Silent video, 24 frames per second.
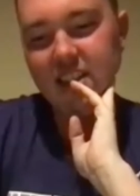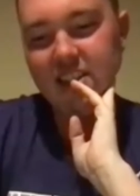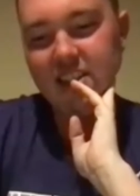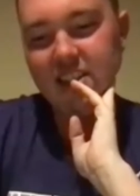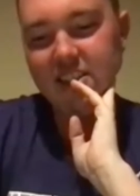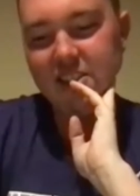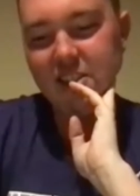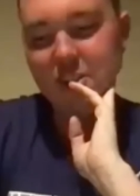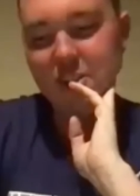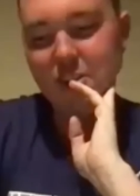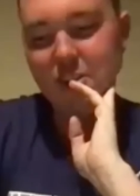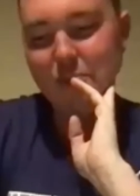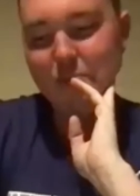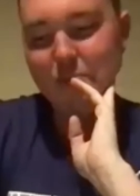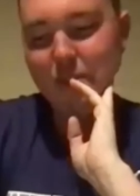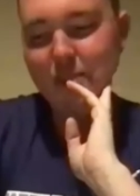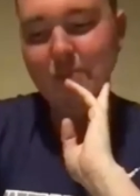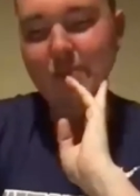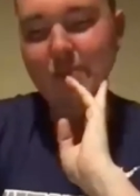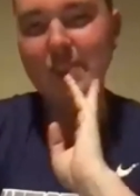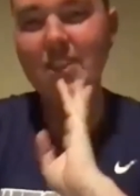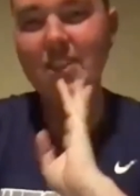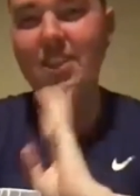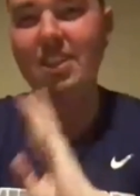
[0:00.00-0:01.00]
up, I'm
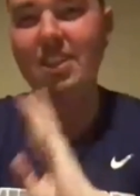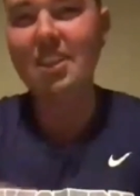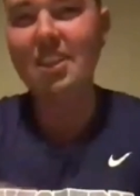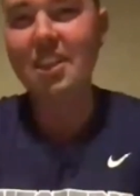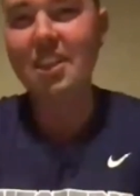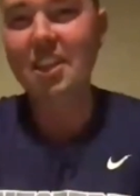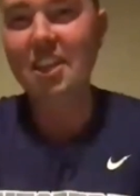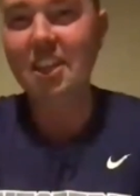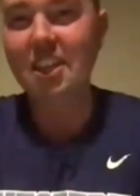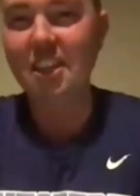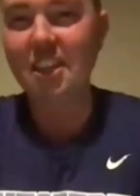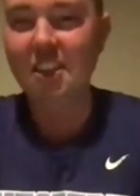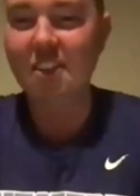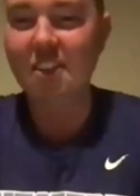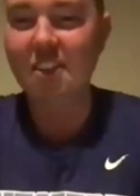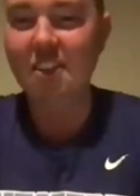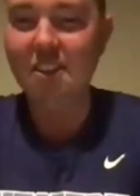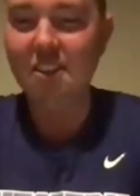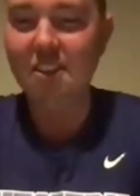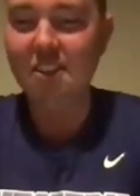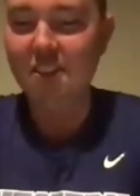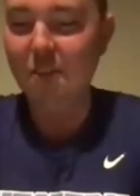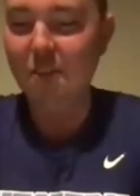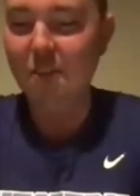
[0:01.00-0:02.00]
getting a
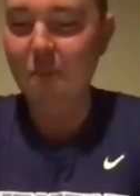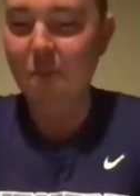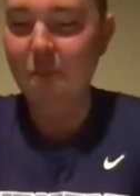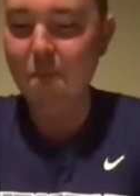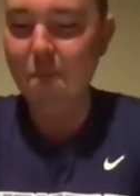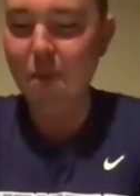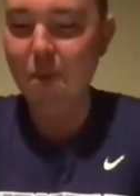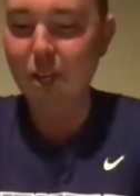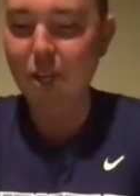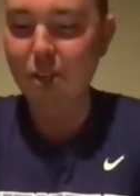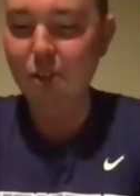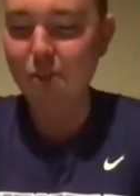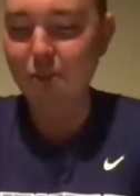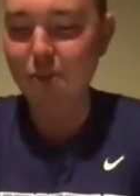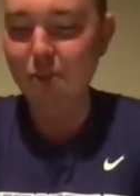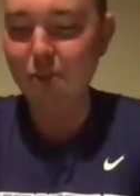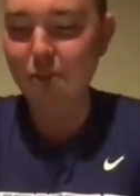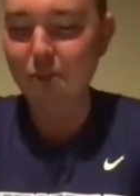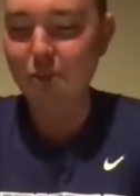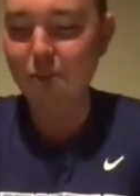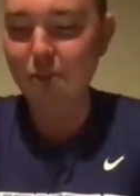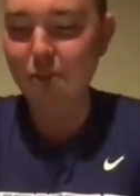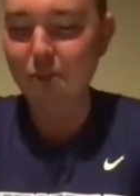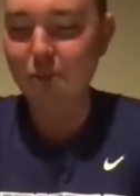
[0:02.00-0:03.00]
Megumine
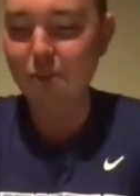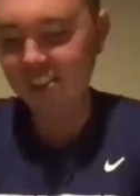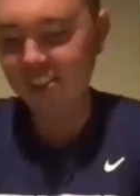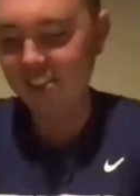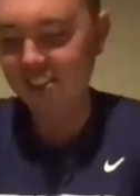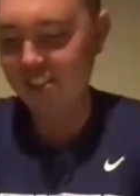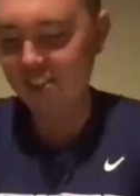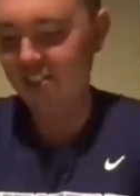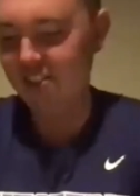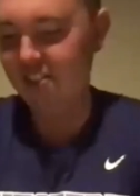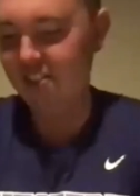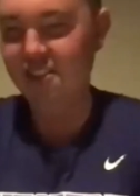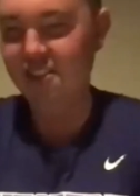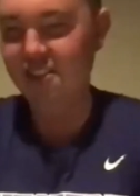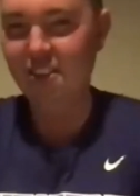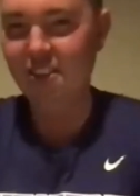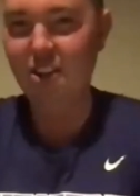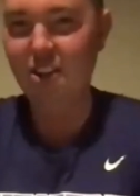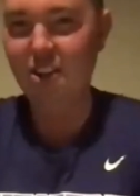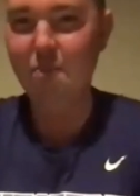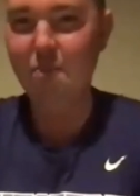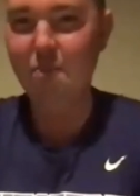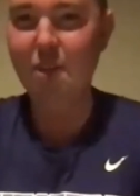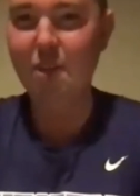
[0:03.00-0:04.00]
tattoo on
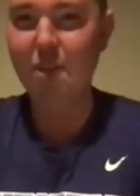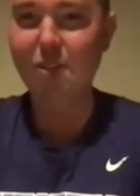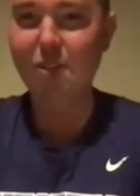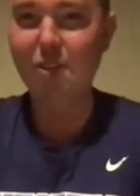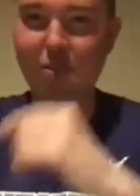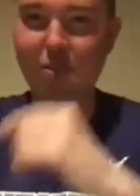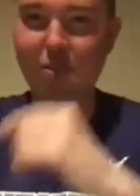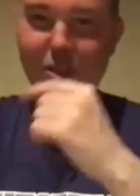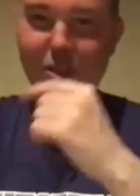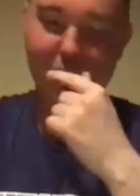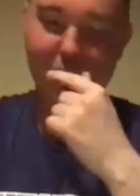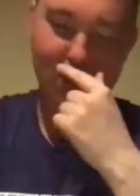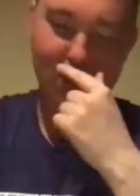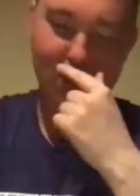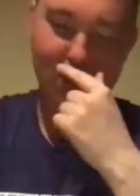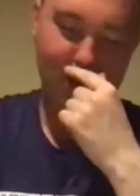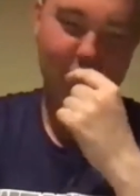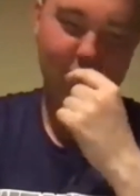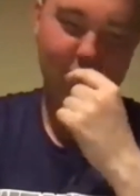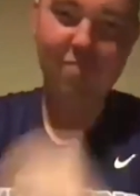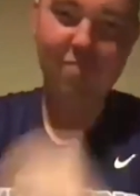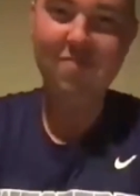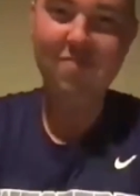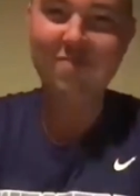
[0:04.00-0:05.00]
May 20th
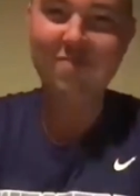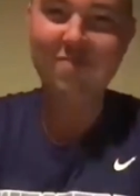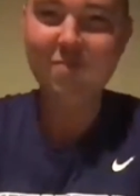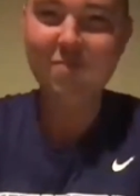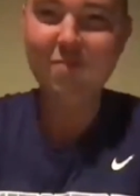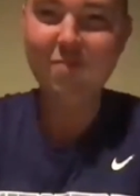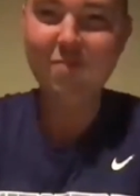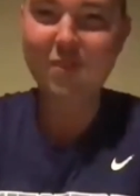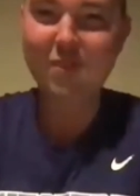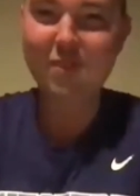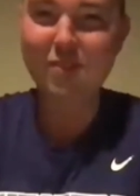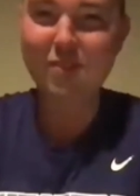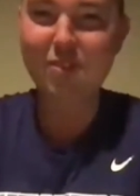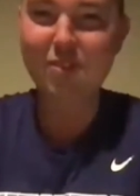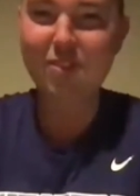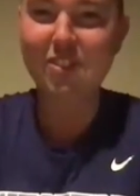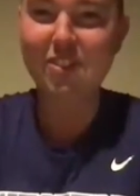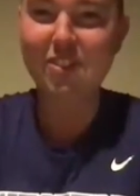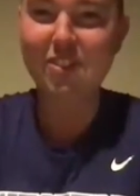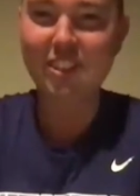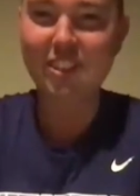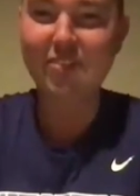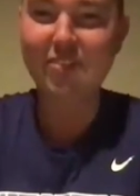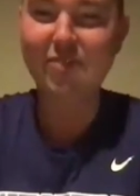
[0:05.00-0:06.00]
before the
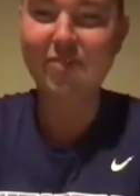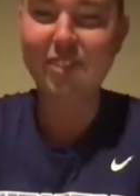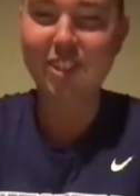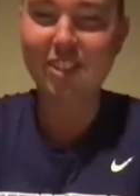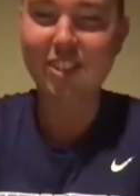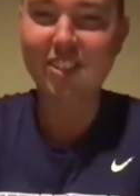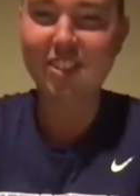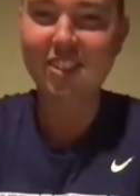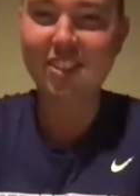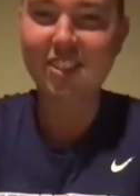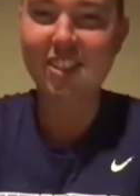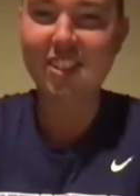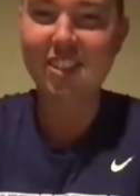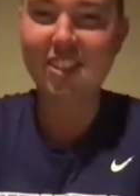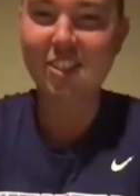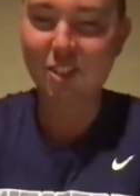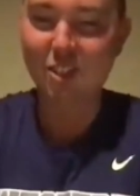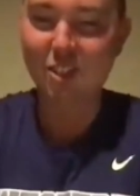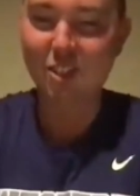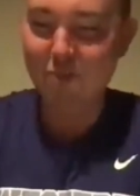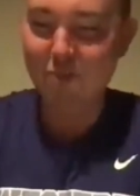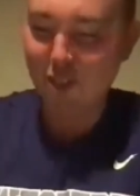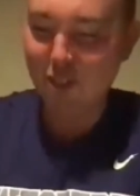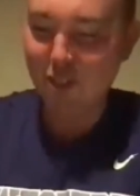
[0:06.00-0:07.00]
convention. It's gonna
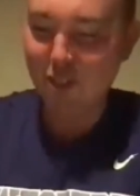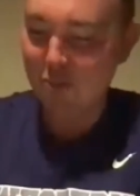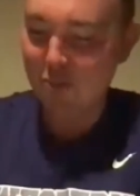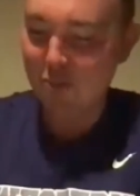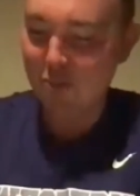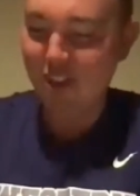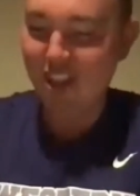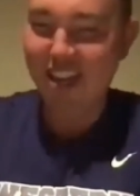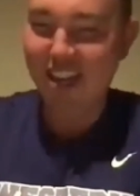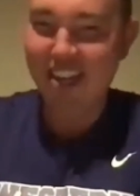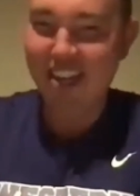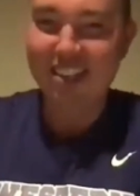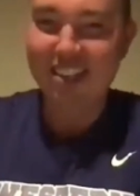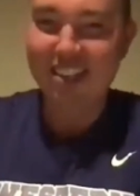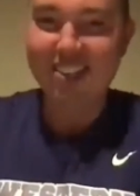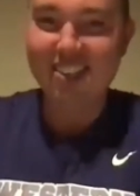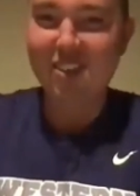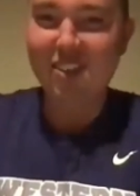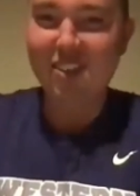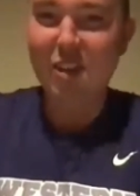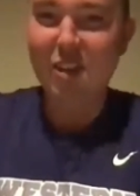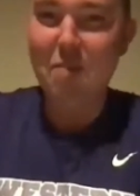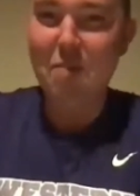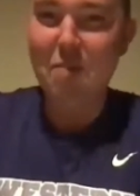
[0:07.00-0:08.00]
be all black. It's
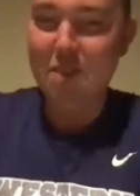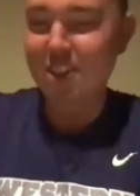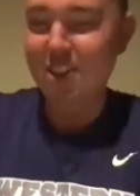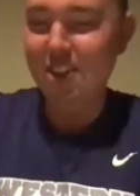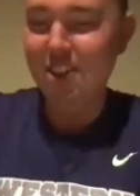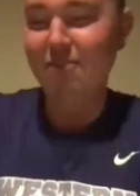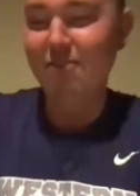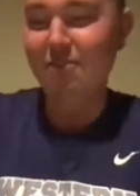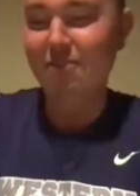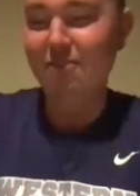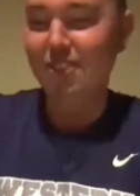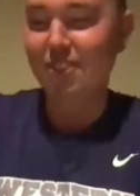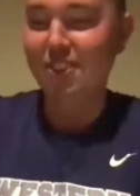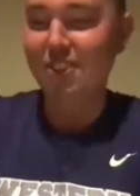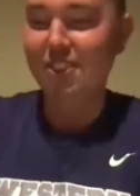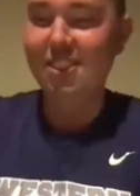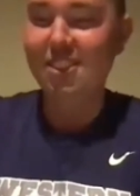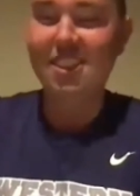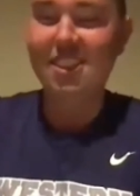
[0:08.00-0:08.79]
already paid in full.